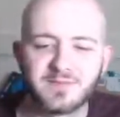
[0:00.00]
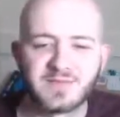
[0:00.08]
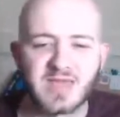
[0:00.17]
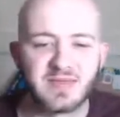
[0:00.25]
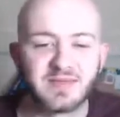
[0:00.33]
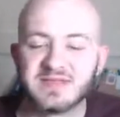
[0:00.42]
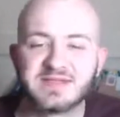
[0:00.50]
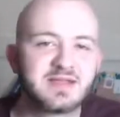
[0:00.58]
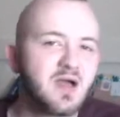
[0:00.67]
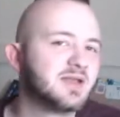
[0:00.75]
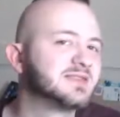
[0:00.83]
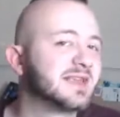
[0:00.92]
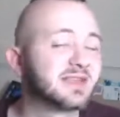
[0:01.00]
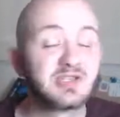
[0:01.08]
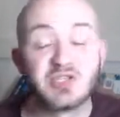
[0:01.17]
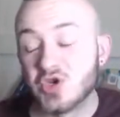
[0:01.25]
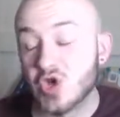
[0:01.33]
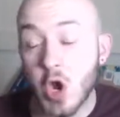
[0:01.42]
Yeah, these guys take
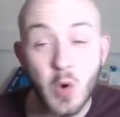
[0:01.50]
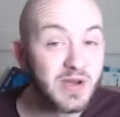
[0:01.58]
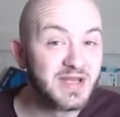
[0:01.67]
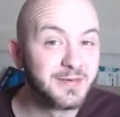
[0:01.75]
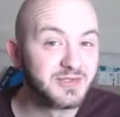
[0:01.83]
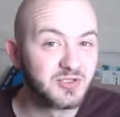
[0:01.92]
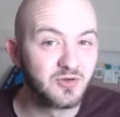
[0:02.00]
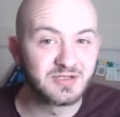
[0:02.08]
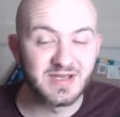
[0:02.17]
nowhere near as long to